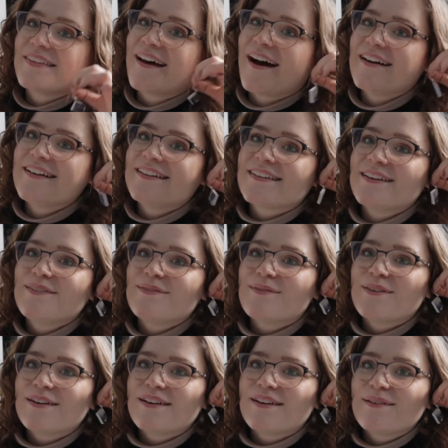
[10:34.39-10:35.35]
I just keep
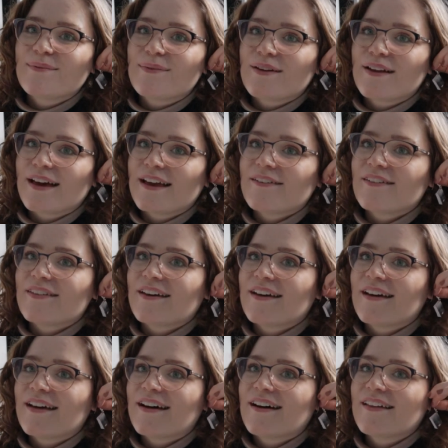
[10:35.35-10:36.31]
playing with
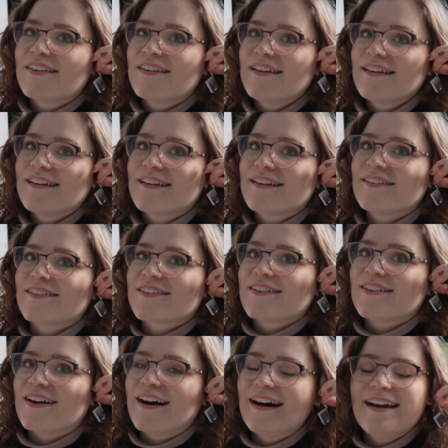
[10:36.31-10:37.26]
it. I think it looks
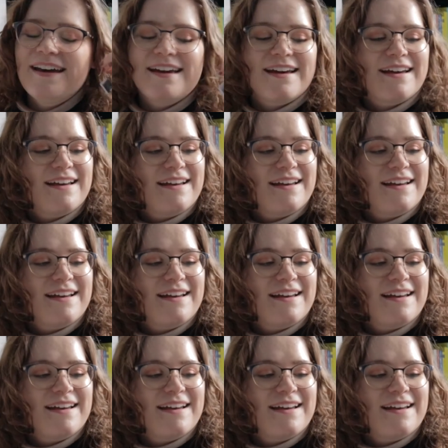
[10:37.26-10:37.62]
alright.